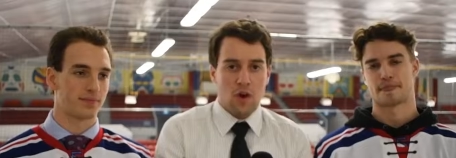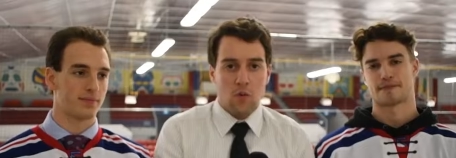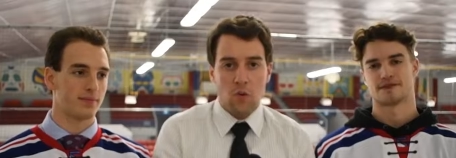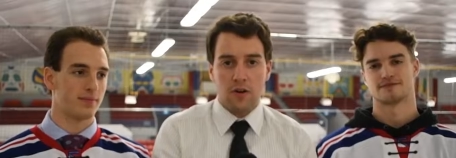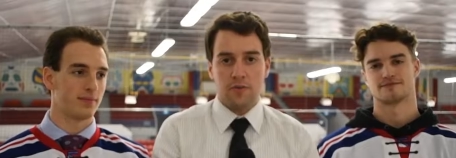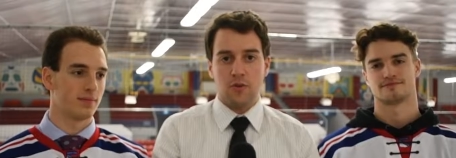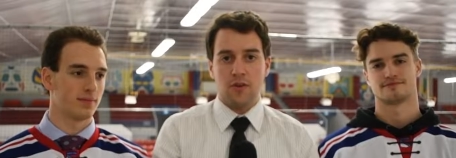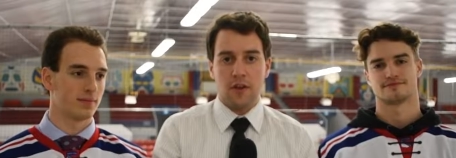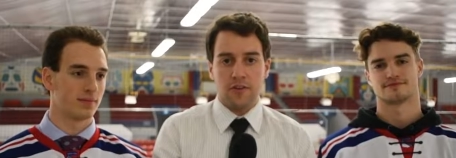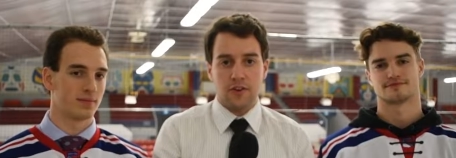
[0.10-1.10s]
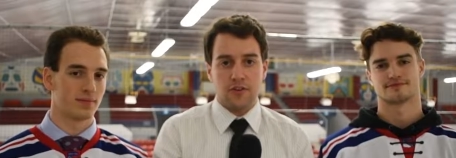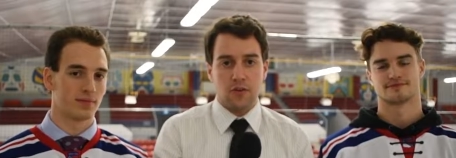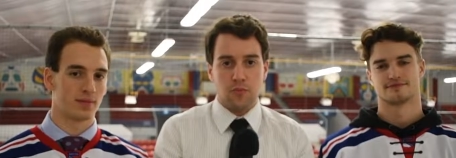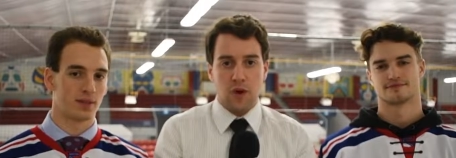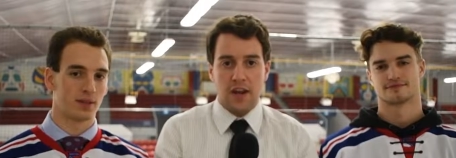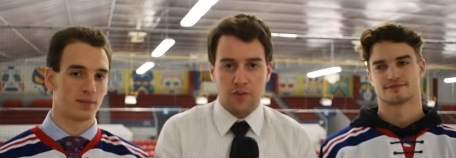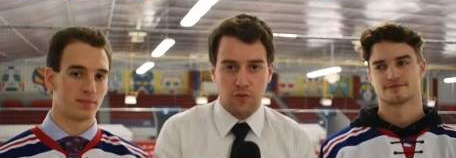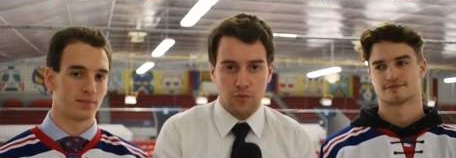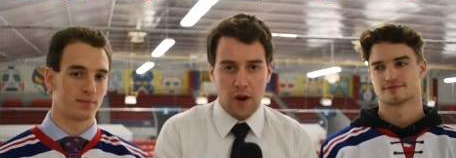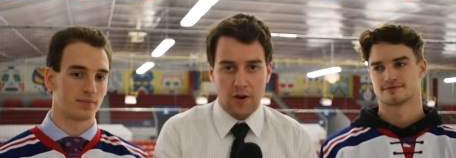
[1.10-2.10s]
Speaker 1: Welcome to another edition of Rangers
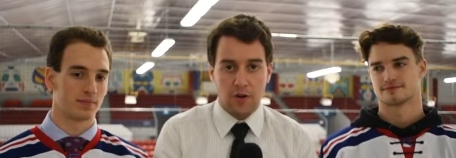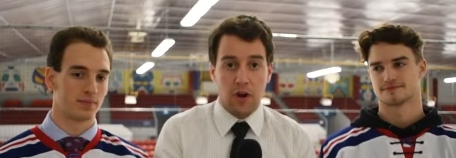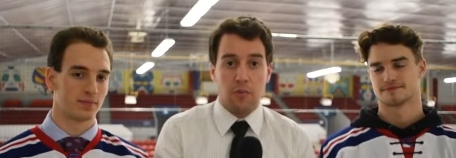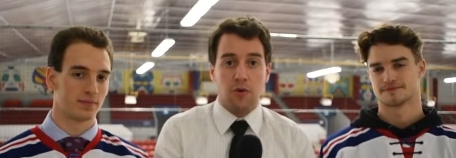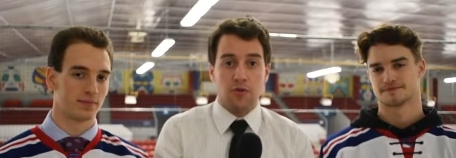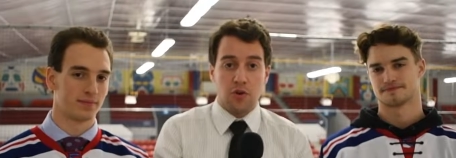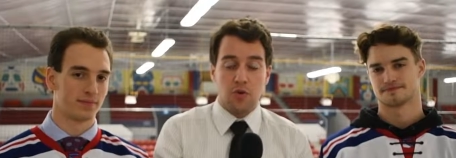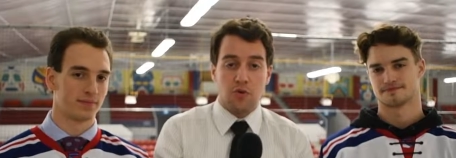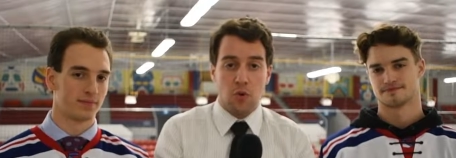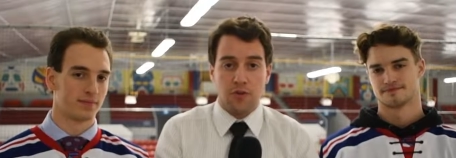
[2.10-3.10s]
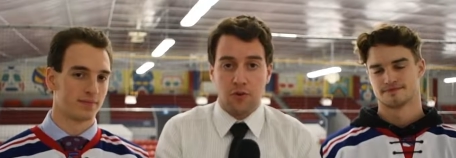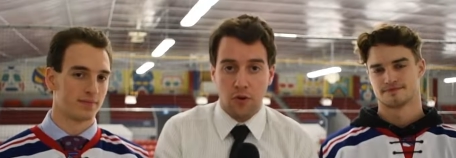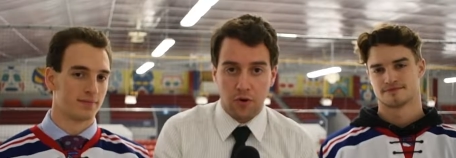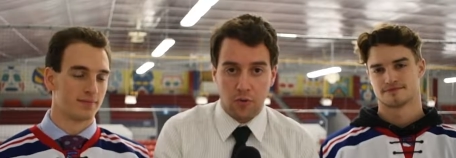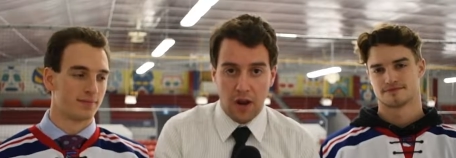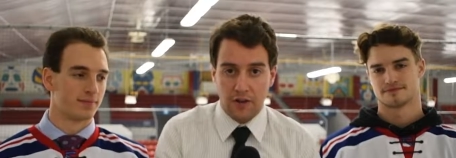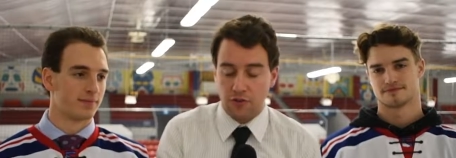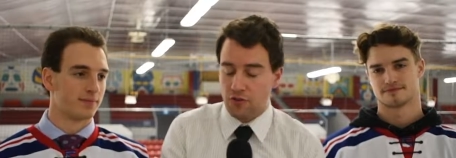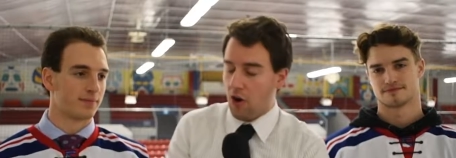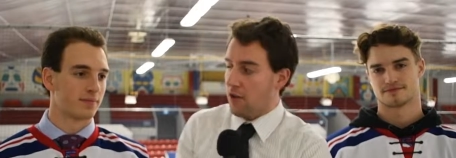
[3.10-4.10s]
Radar. A couple new North York
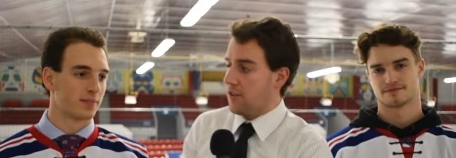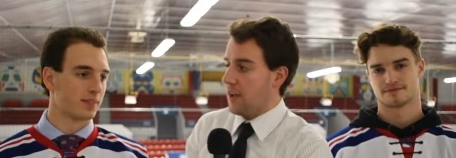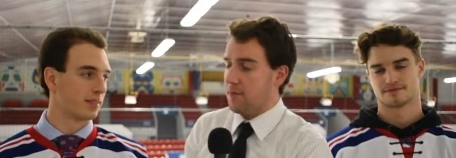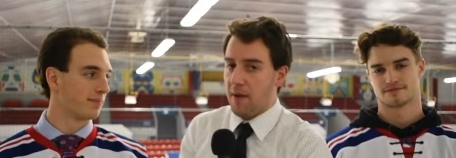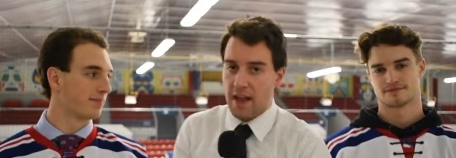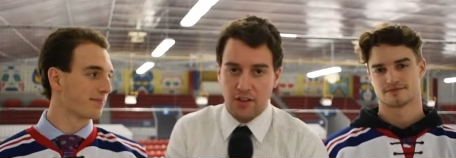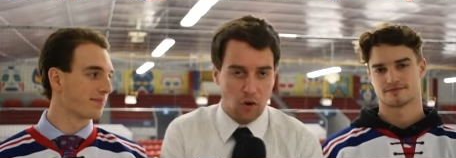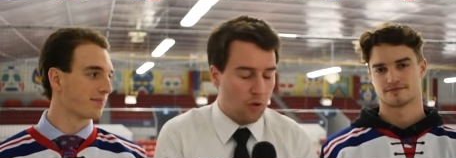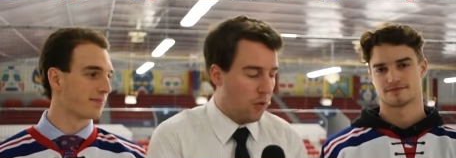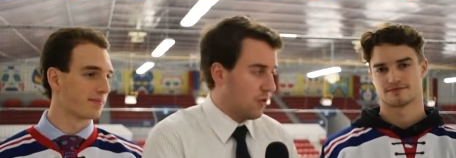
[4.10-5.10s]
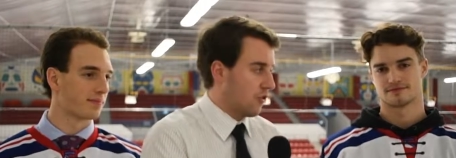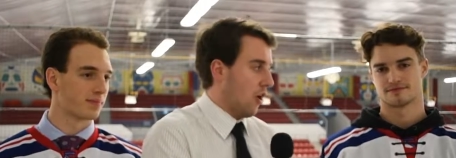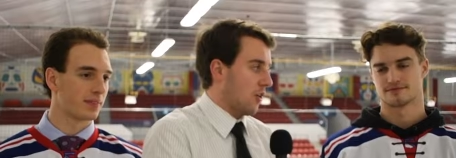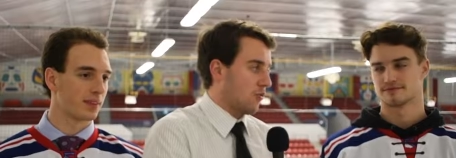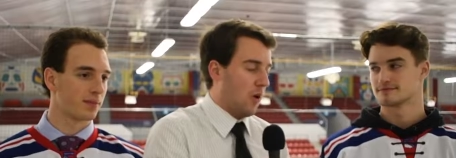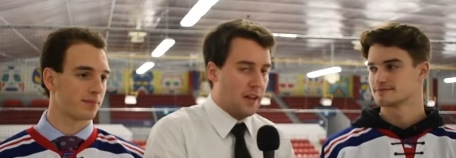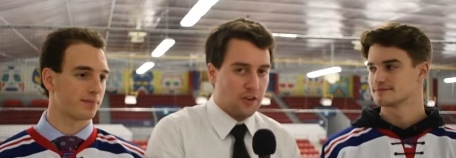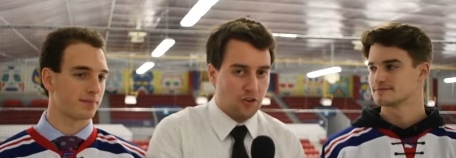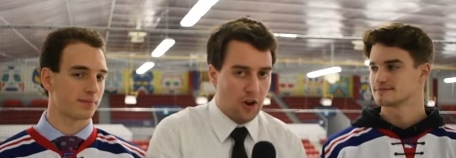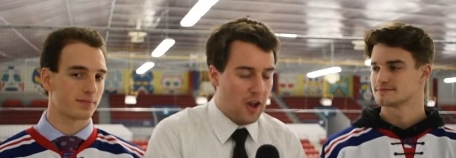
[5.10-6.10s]
Rangers, Dante Spagnuolo and Josh
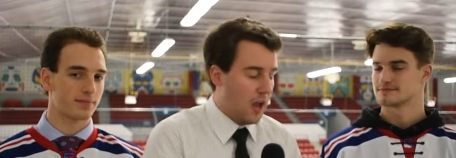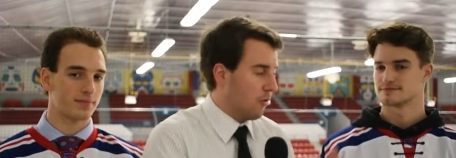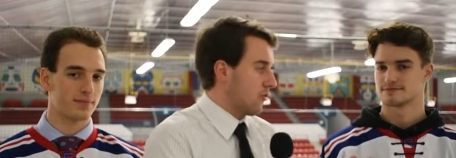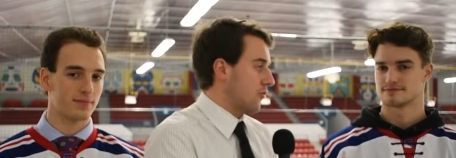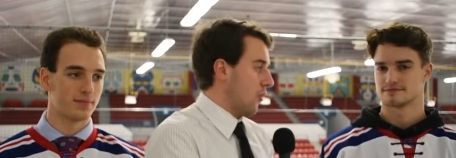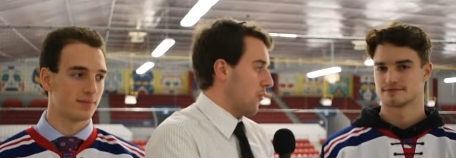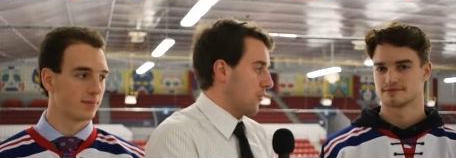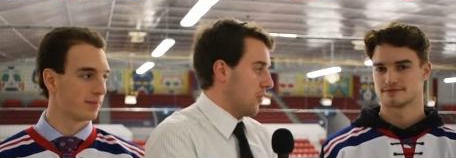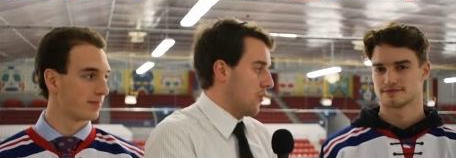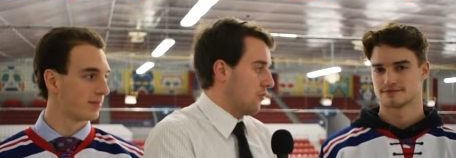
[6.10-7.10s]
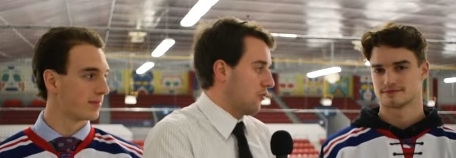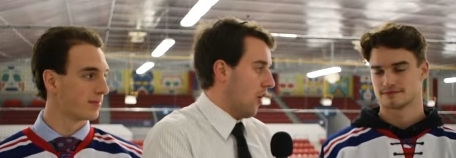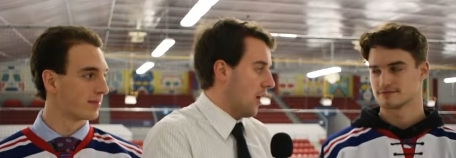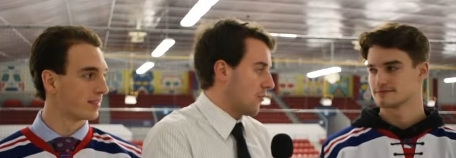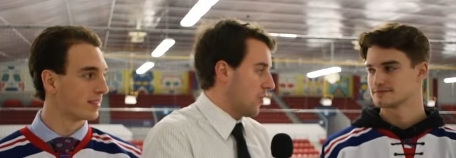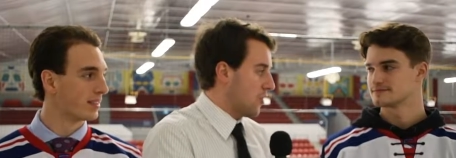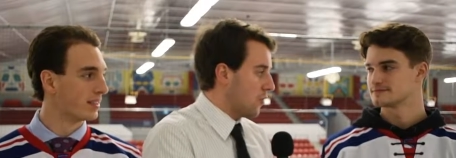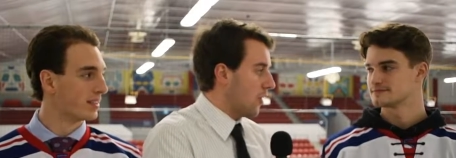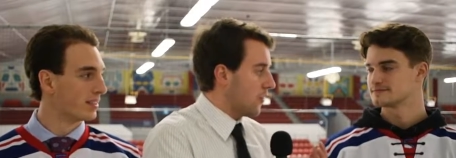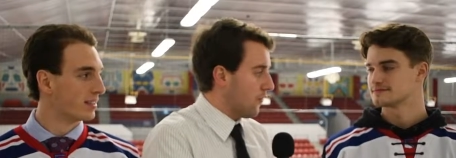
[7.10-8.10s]
Rettinger. And we'll just start with you, Josh. When you
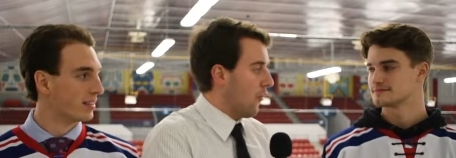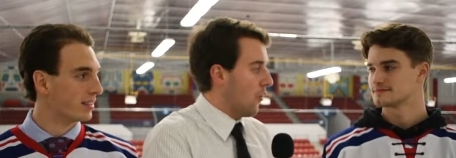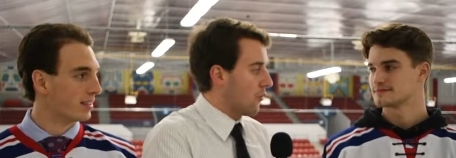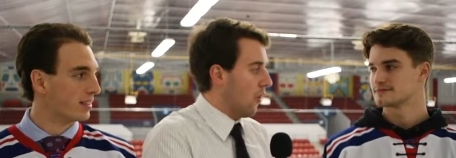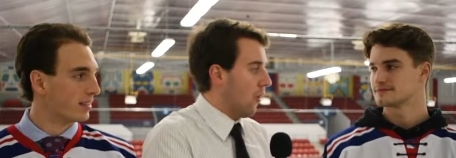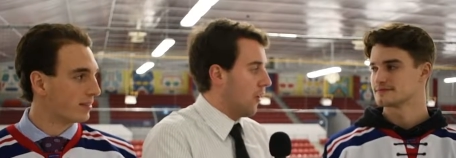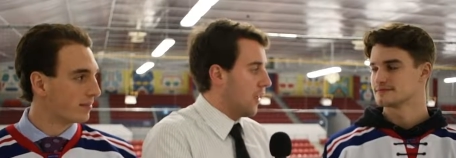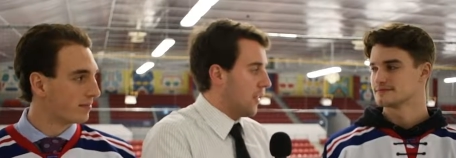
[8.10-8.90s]
got the phone call that